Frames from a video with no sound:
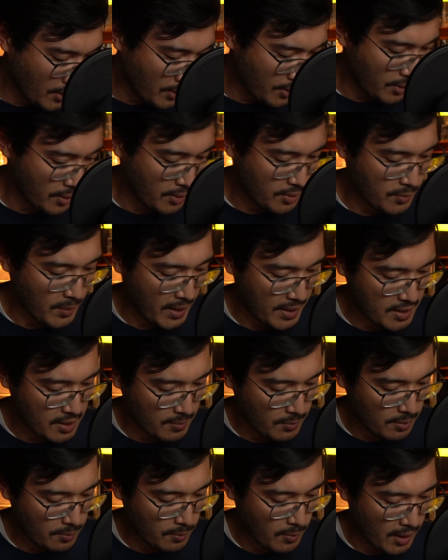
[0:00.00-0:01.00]
who knows why
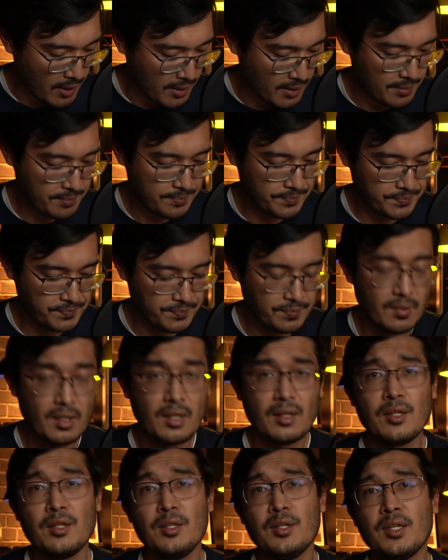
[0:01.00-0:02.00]
someone would want it.
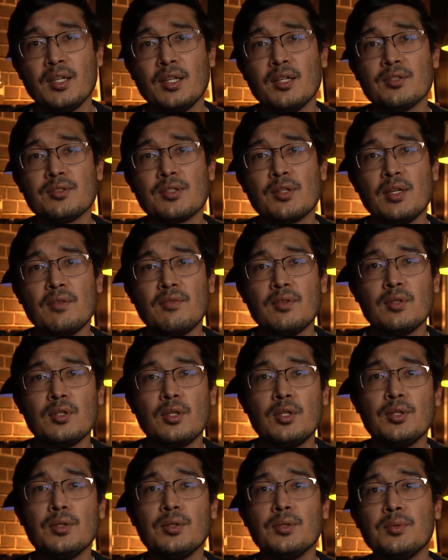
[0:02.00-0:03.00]
You can also
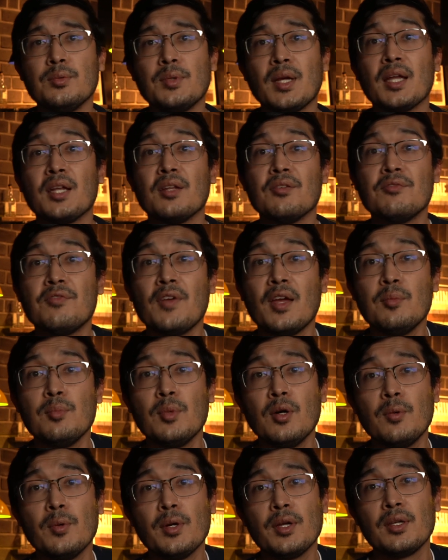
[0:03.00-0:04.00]
even do kind of
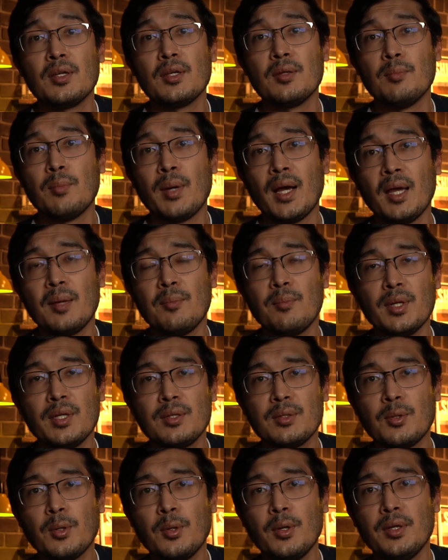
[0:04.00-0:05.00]
Venmo where you can buy
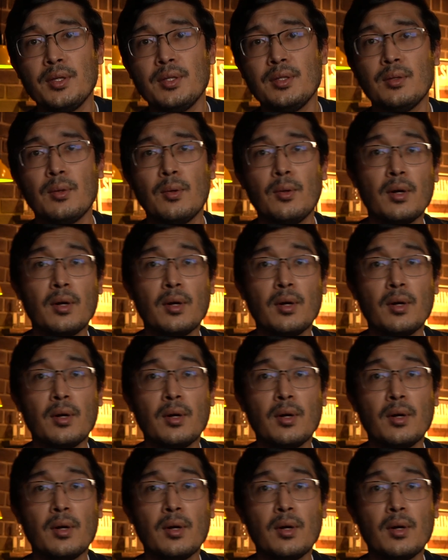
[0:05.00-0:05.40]
Bitcoin,